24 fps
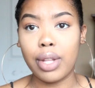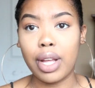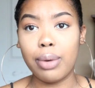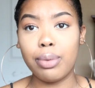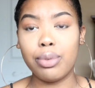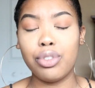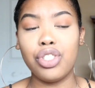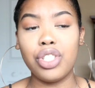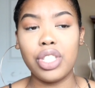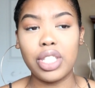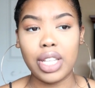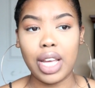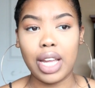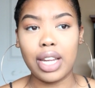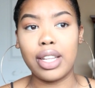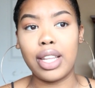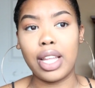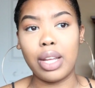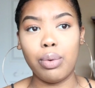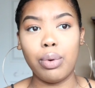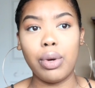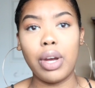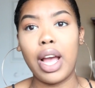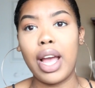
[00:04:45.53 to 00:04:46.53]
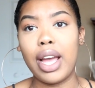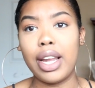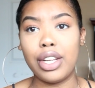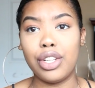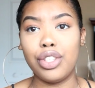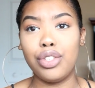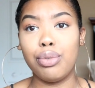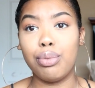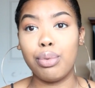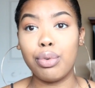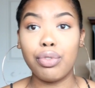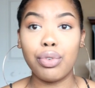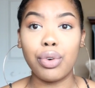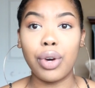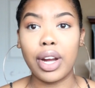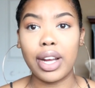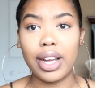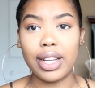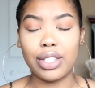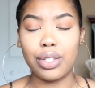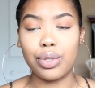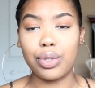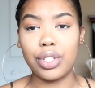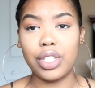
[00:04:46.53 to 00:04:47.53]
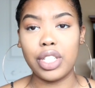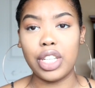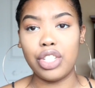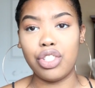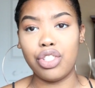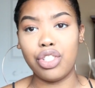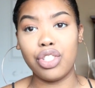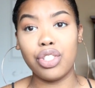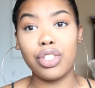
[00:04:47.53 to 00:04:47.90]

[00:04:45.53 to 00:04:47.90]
That was just kind of like what I had to do before I got to orientation.